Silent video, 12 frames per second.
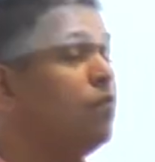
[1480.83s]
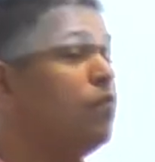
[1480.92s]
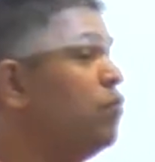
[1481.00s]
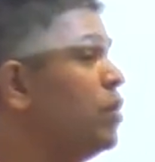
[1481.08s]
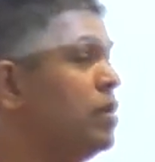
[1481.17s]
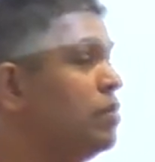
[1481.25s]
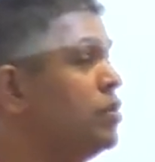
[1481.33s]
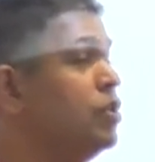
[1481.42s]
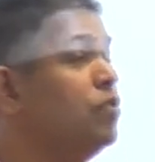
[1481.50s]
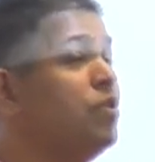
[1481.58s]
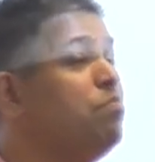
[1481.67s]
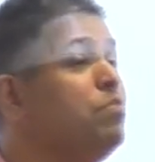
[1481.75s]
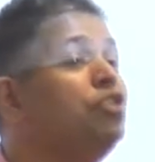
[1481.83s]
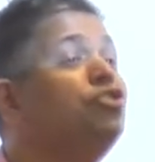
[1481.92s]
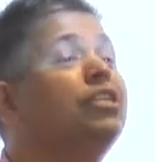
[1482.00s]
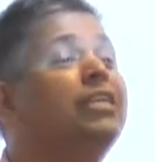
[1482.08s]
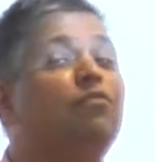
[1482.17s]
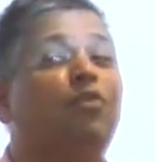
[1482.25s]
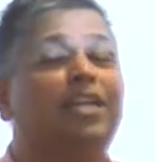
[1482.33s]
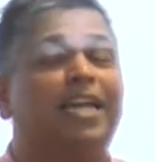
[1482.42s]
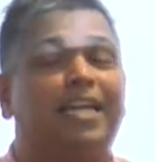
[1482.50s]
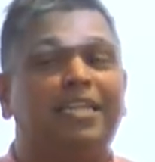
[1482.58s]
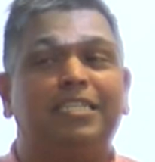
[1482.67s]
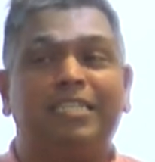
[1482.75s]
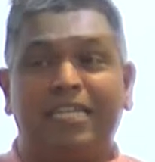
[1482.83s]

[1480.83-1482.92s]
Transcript: Well, immediately what I can